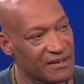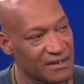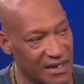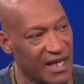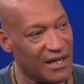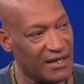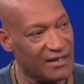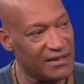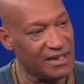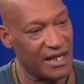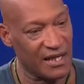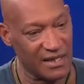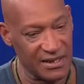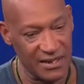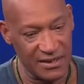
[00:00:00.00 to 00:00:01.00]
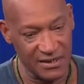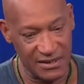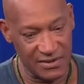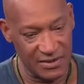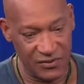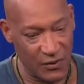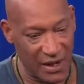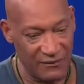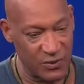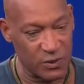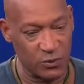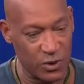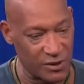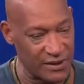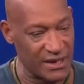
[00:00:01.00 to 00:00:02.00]
Yeah, yeah. He traveled the
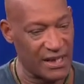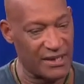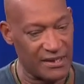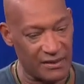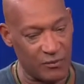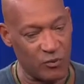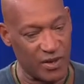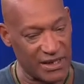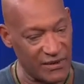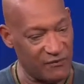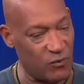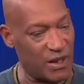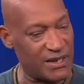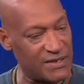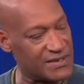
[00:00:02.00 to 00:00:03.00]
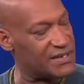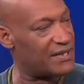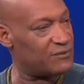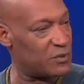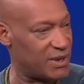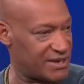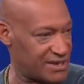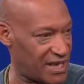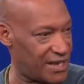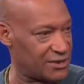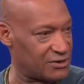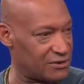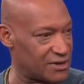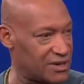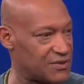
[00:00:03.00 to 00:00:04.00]
world. And when he won his heavyweight
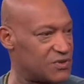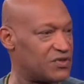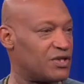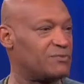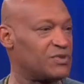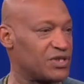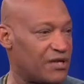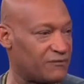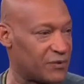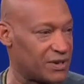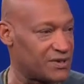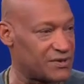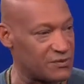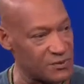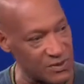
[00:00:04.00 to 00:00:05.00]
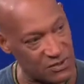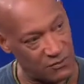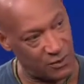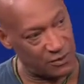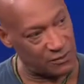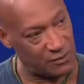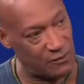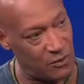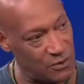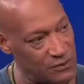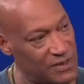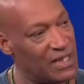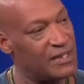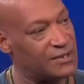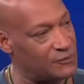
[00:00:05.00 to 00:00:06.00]
title against Jim Jeffries, who mm -hmm. was mm-hmm. quote unquote
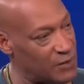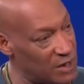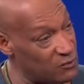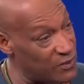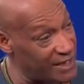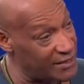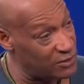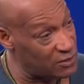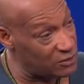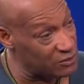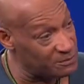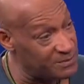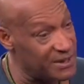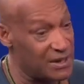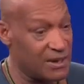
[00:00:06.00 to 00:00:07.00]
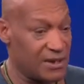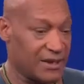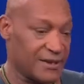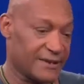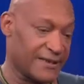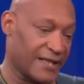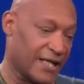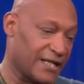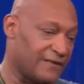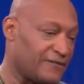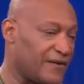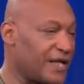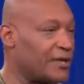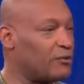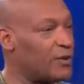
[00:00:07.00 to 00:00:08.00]
the Great White Hope, they had to
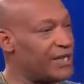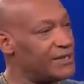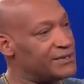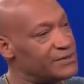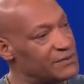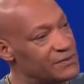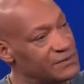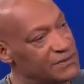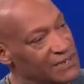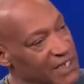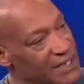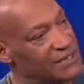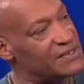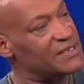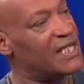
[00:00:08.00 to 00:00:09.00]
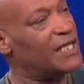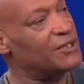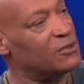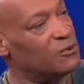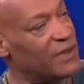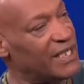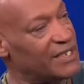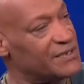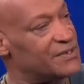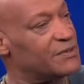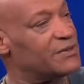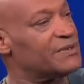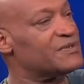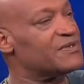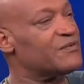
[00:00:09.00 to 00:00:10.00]
find a way to take his title away,
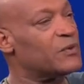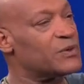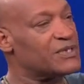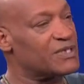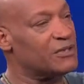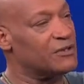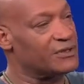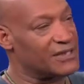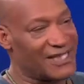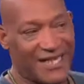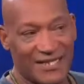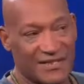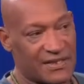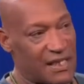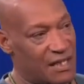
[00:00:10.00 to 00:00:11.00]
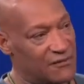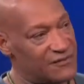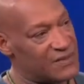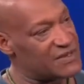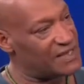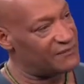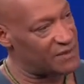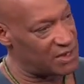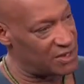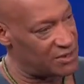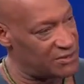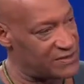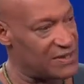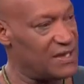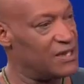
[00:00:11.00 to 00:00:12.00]
so he was forced to go into exile for seven
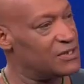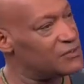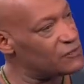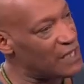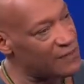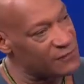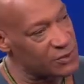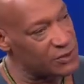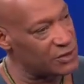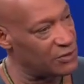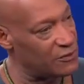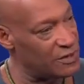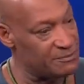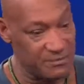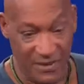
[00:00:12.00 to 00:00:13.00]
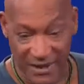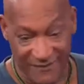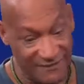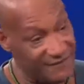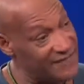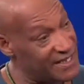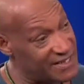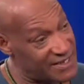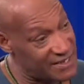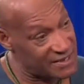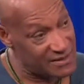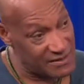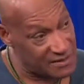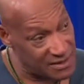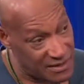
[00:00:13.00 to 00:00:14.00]
years. Traveled to Europe, invented
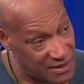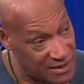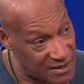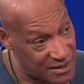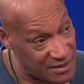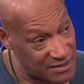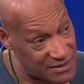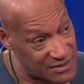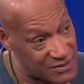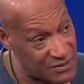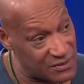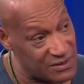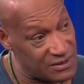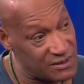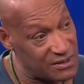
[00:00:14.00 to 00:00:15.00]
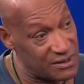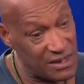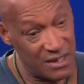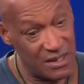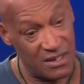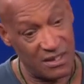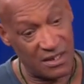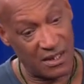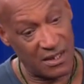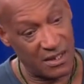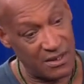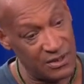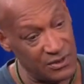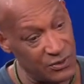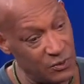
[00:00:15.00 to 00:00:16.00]
uh, certain
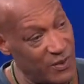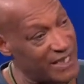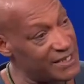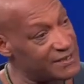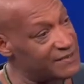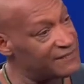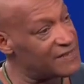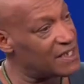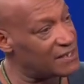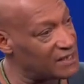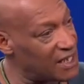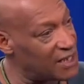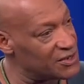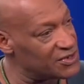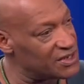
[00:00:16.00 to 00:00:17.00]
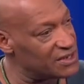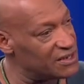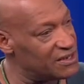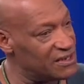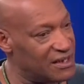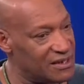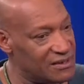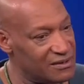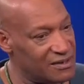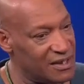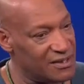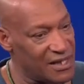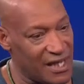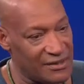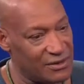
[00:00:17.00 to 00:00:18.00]
uh, new ways of technology and,
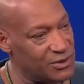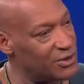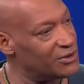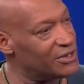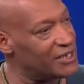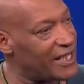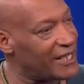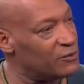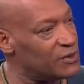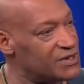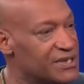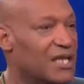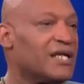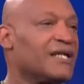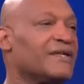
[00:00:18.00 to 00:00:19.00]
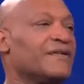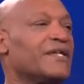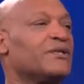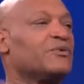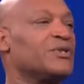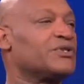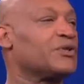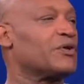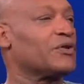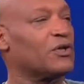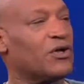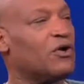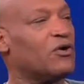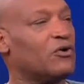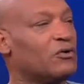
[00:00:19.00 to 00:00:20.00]
and had to learn the language. And then returned
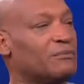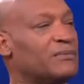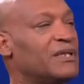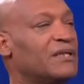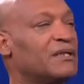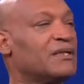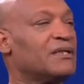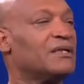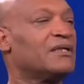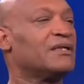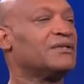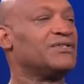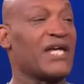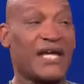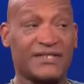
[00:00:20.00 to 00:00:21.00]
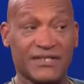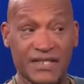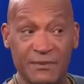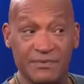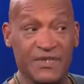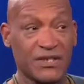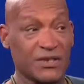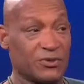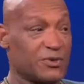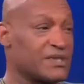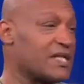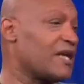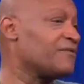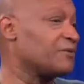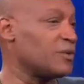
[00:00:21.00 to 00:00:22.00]
home. Jack Dempsey, who
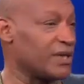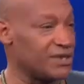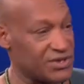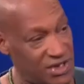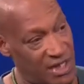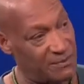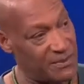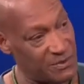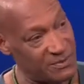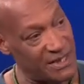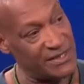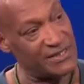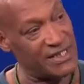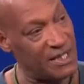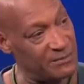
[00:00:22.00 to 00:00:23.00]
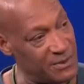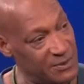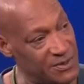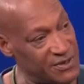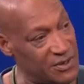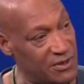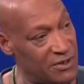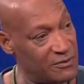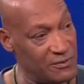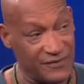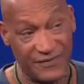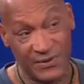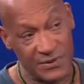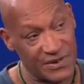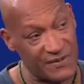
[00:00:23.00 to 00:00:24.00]
was a heavyweight champion by the time he returned,
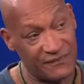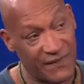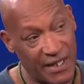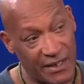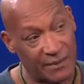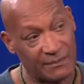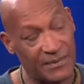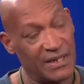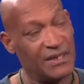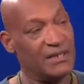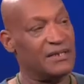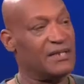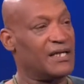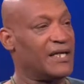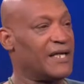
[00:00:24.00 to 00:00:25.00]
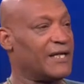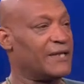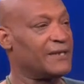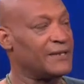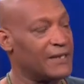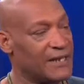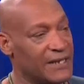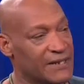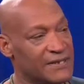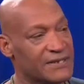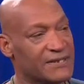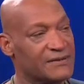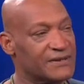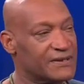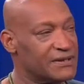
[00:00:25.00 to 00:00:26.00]
refused to fight him. And uh,
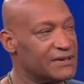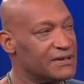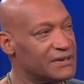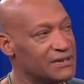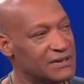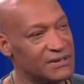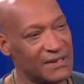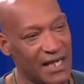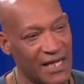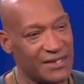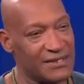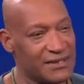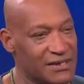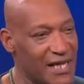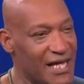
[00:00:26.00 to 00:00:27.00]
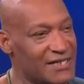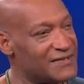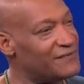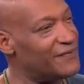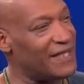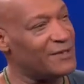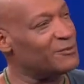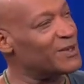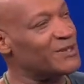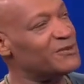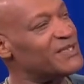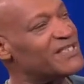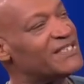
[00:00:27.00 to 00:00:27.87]
so he, he, had his last fight when he was